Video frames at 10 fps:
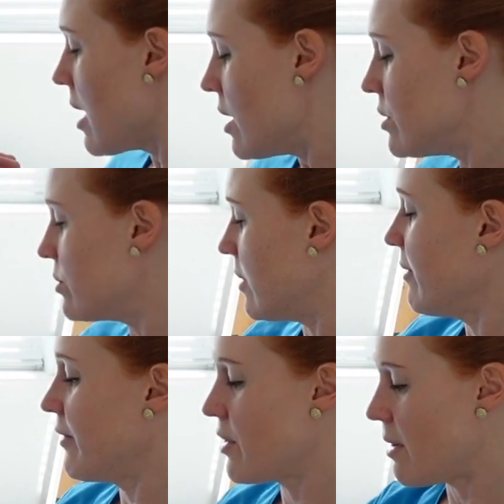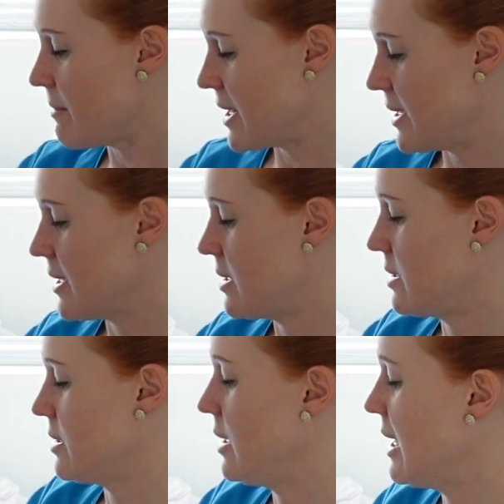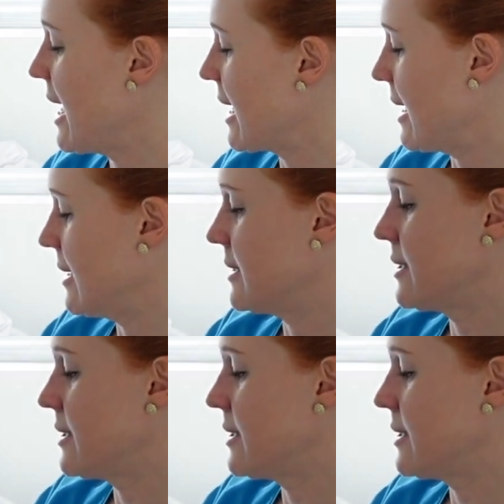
Oh, I forgot my leggings.